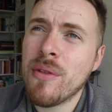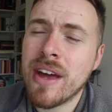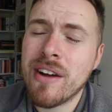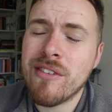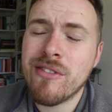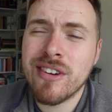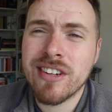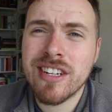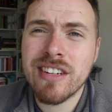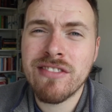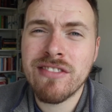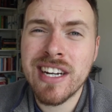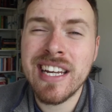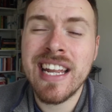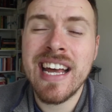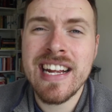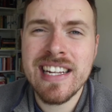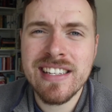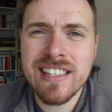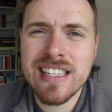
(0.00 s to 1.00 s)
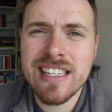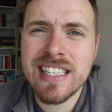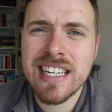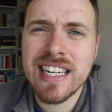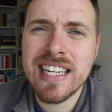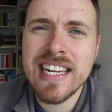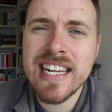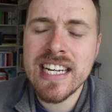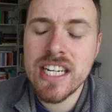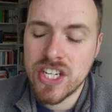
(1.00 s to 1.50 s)
that relates into
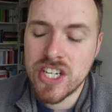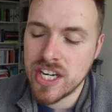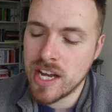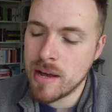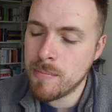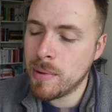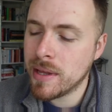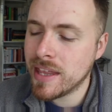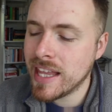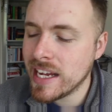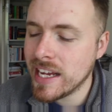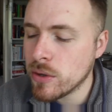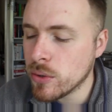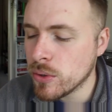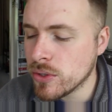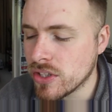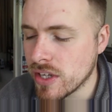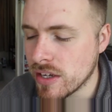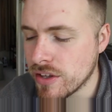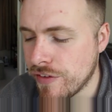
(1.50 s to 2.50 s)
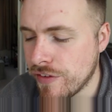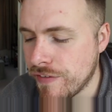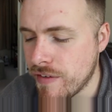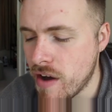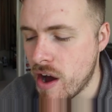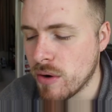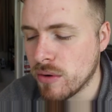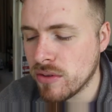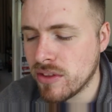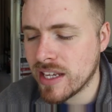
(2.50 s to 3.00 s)
leadership. But they also, the
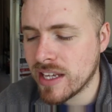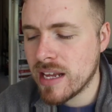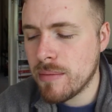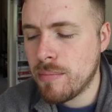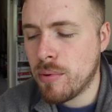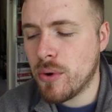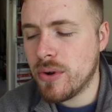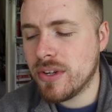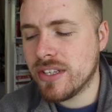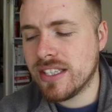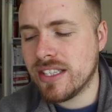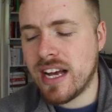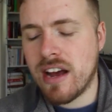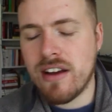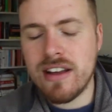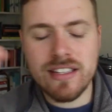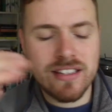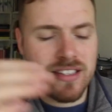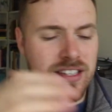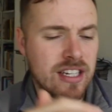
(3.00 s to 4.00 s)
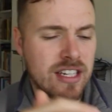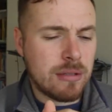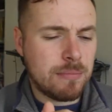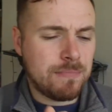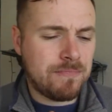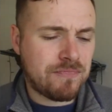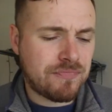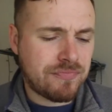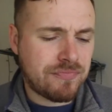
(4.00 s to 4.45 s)
final thing he points out is that